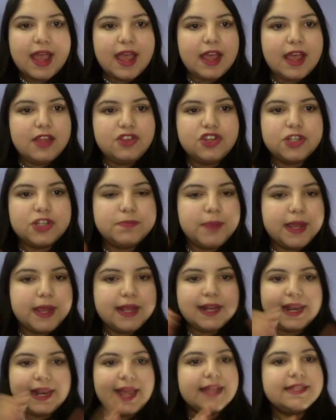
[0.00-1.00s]
Just by
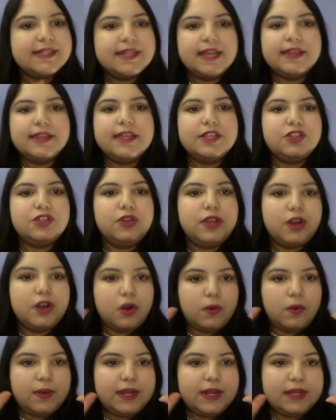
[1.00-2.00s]
glancing at this, you can
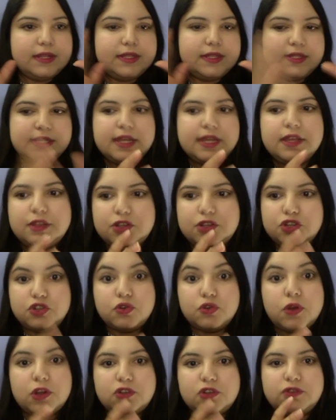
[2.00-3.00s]
already see the
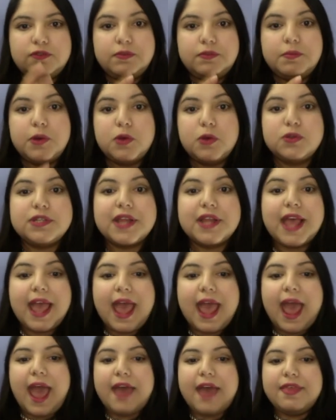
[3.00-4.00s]
structure of the post,
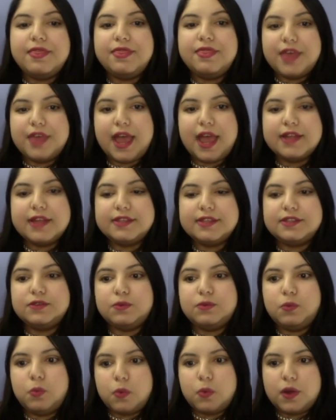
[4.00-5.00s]
and
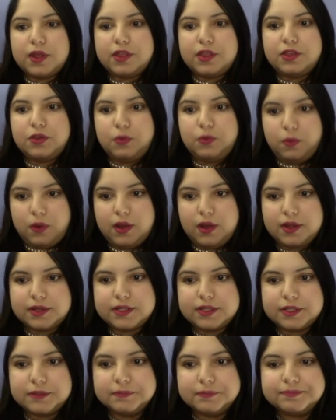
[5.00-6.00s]
that's what you
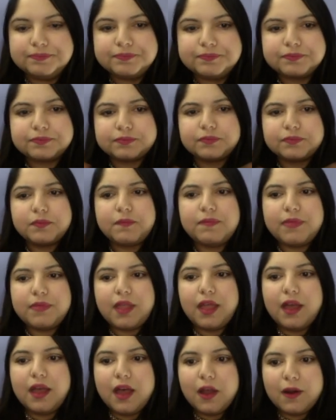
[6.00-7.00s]
want.
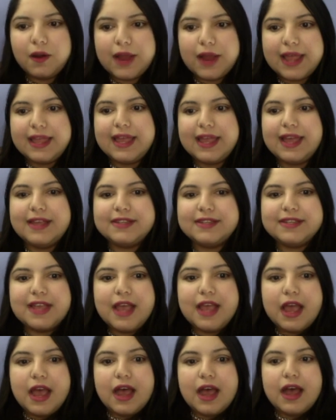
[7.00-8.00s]
Alright guys,
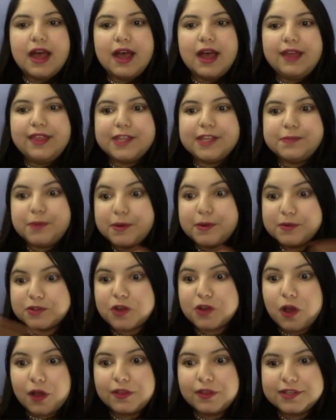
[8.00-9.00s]
that's pretty much
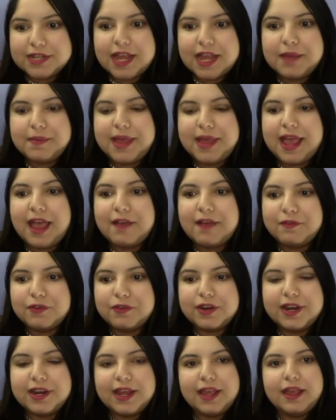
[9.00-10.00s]
all the time I have for
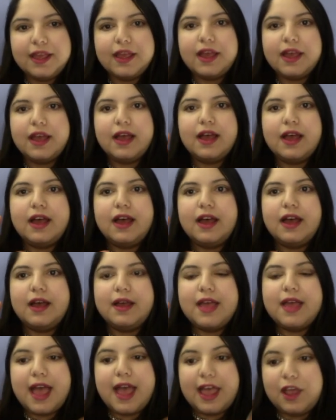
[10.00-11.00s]
today.
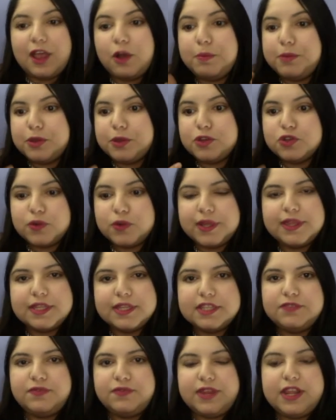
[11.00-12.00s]
I hope you enjoyed
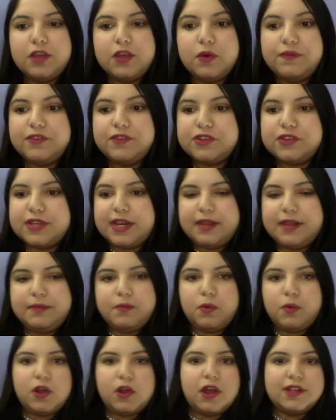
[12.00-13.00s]
this video. If there's any
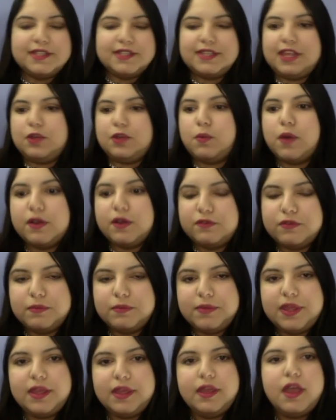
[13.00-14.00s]
more content that you want from
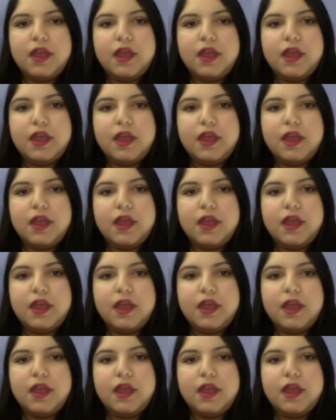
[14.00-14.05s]
me